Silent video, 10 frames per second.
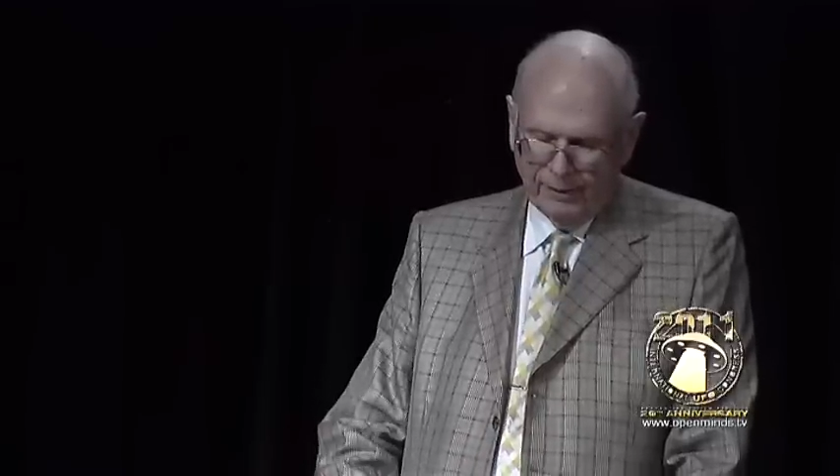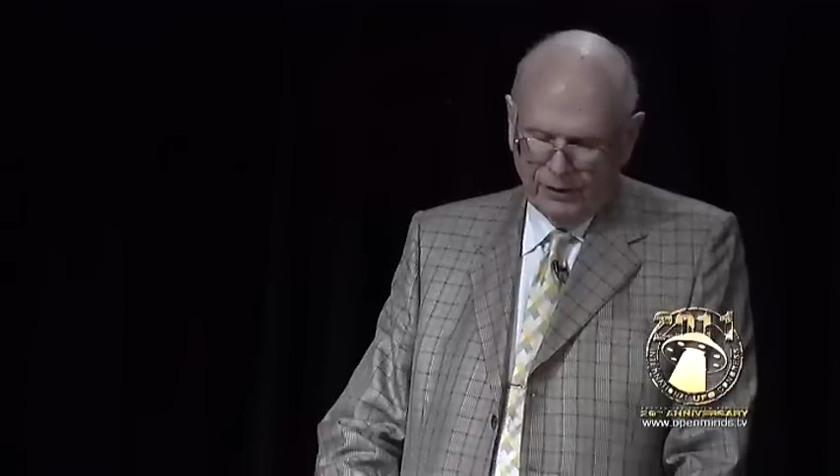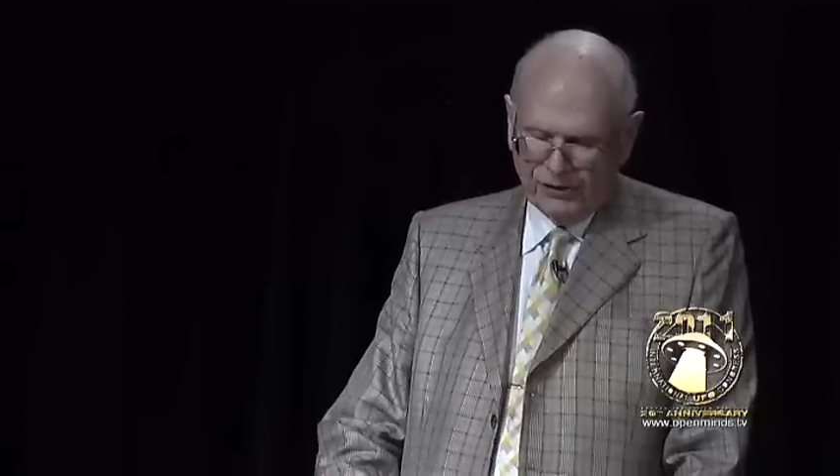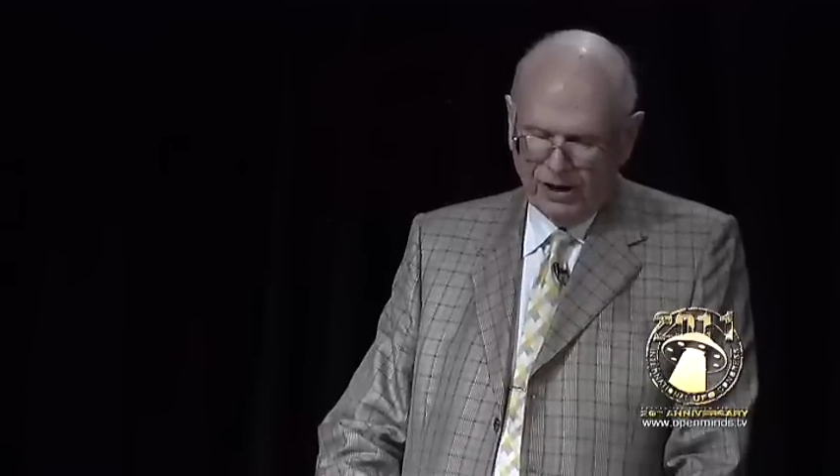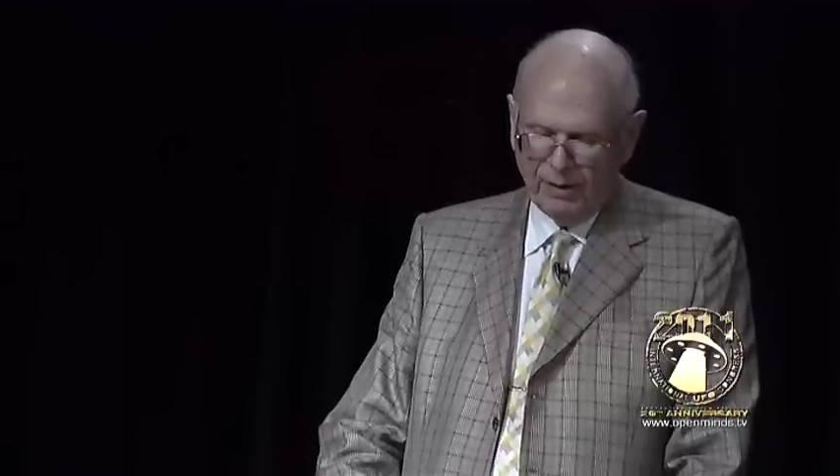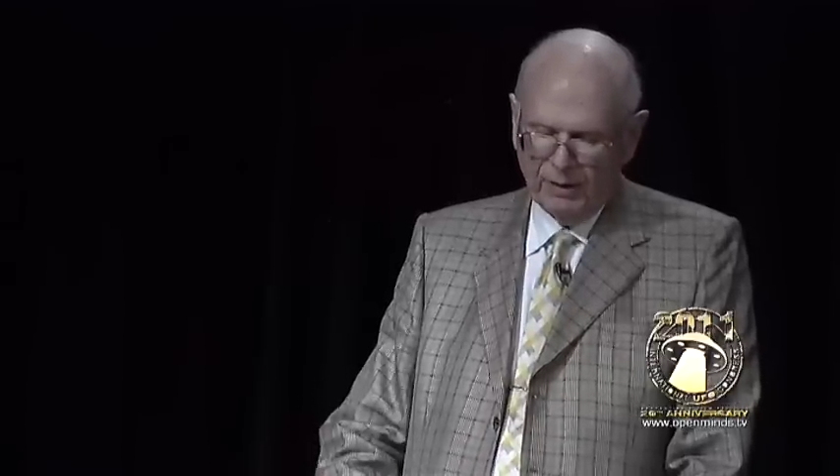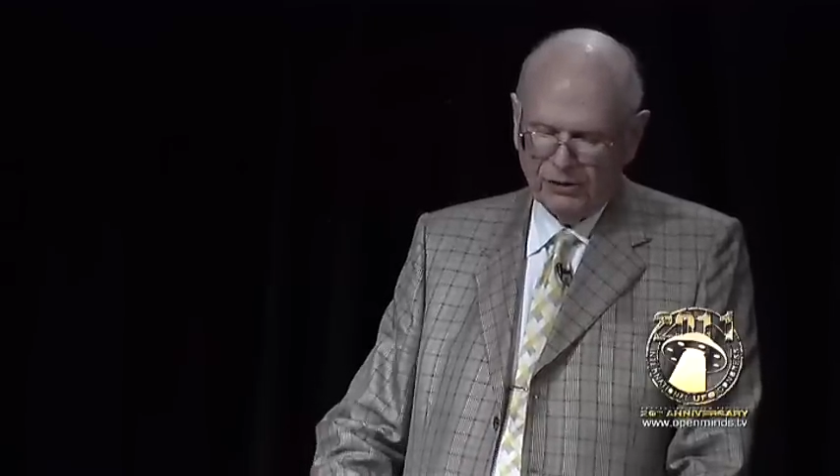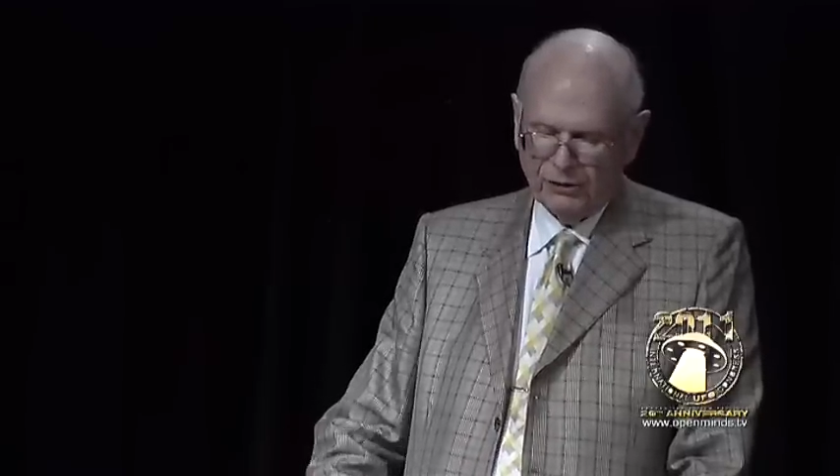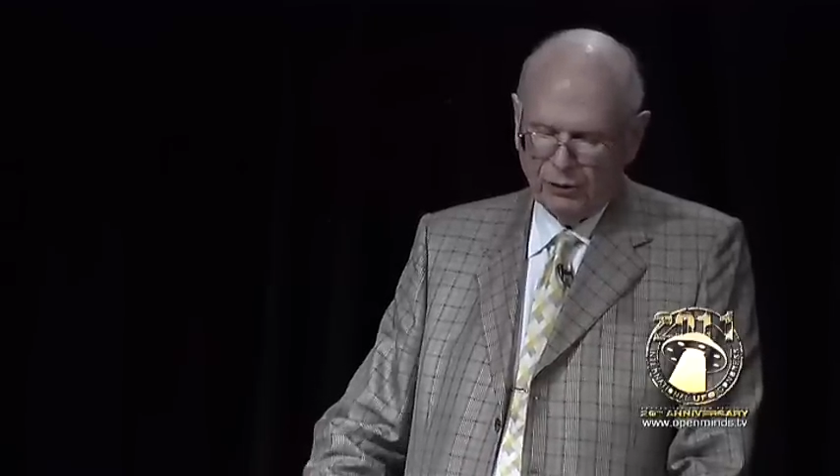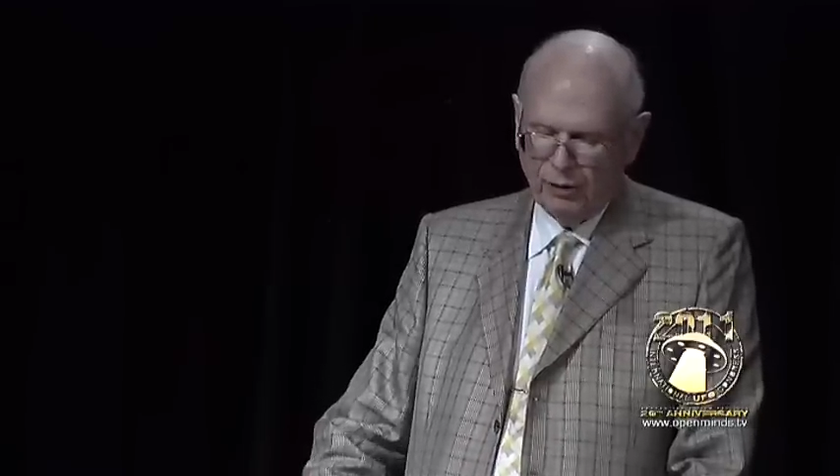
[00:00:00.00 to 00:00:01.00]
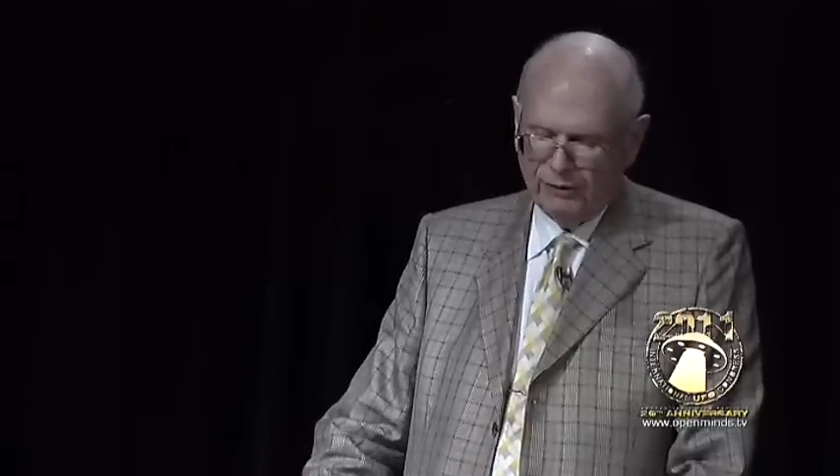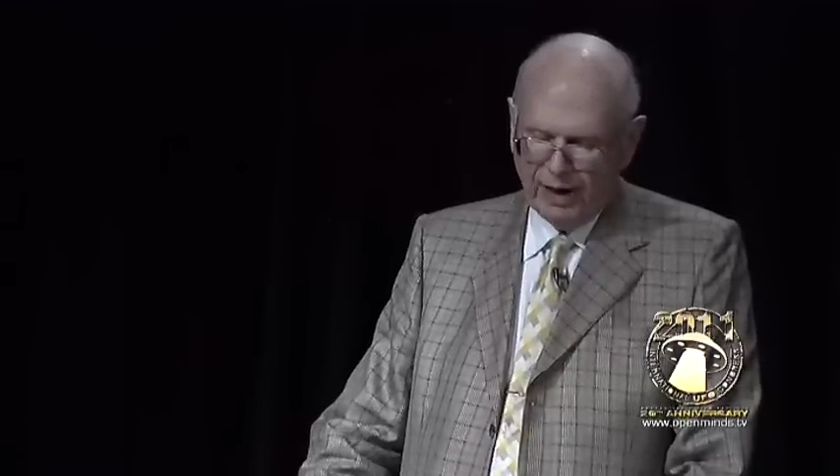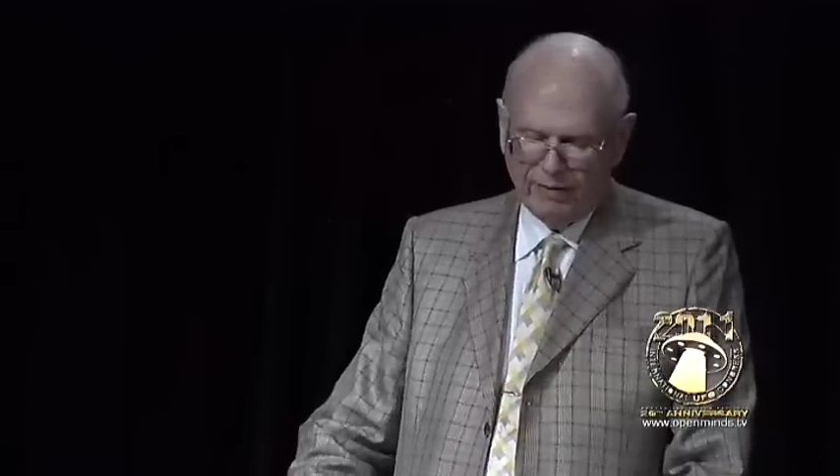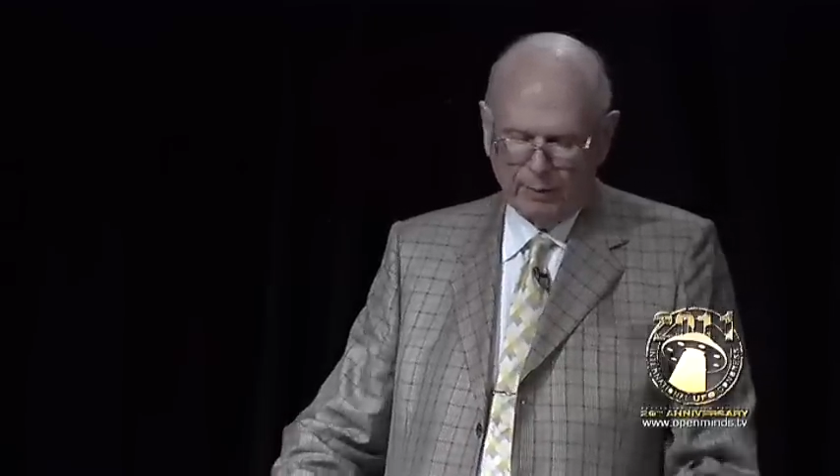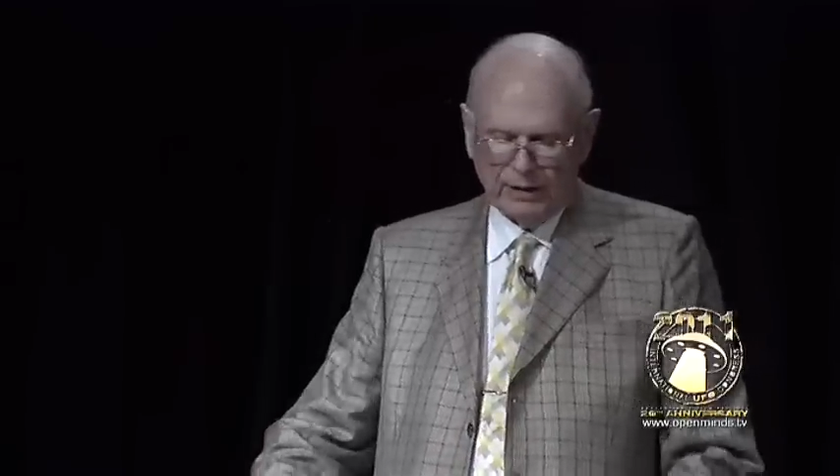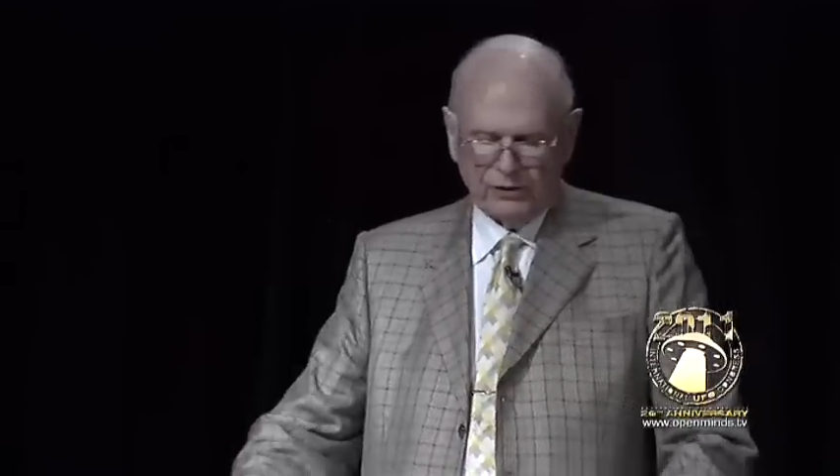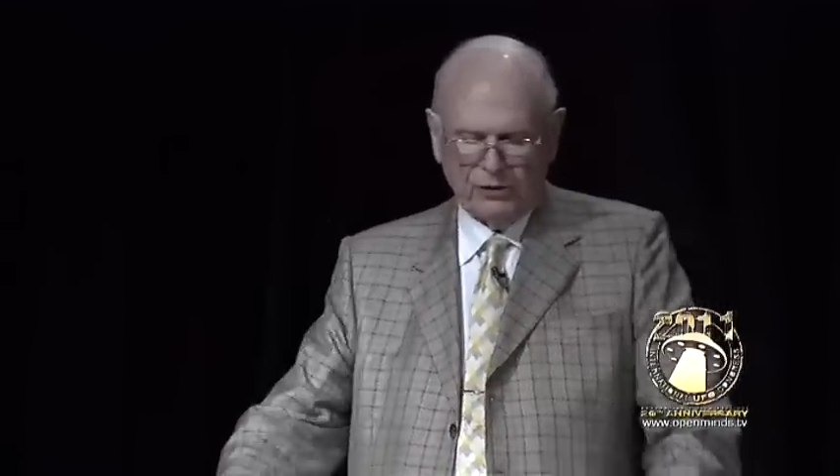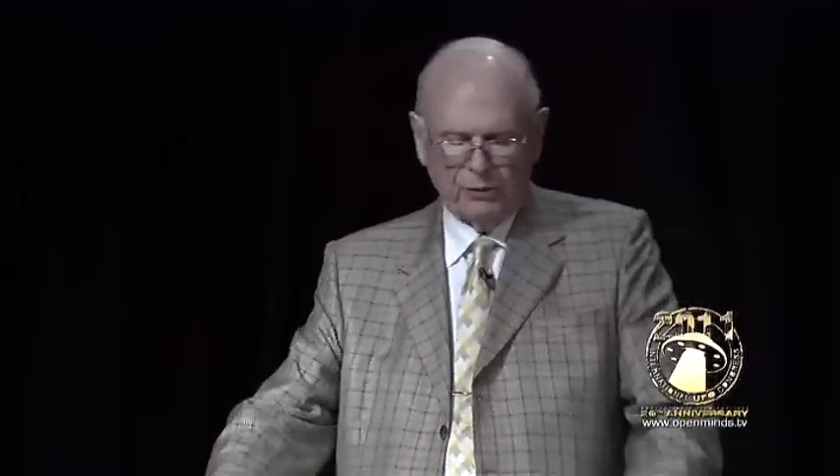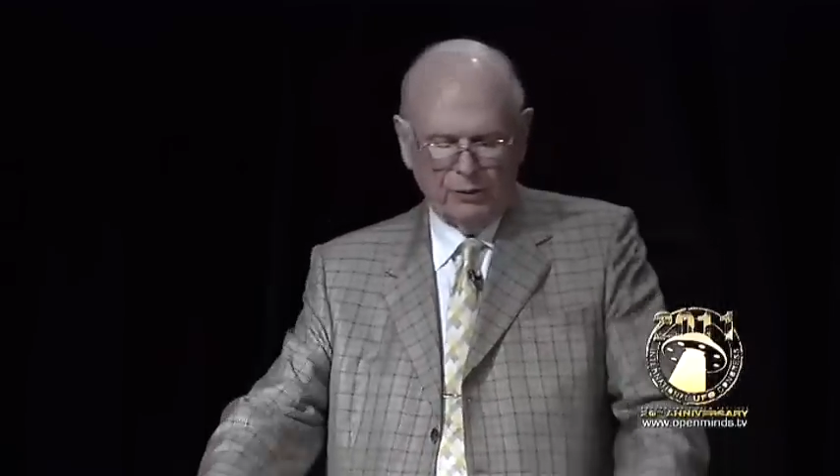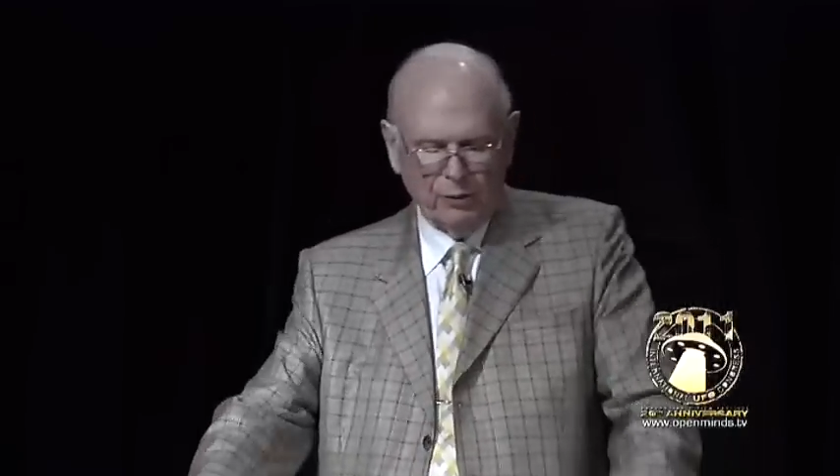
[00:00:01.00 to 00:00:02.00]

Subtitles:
The same is true of governments,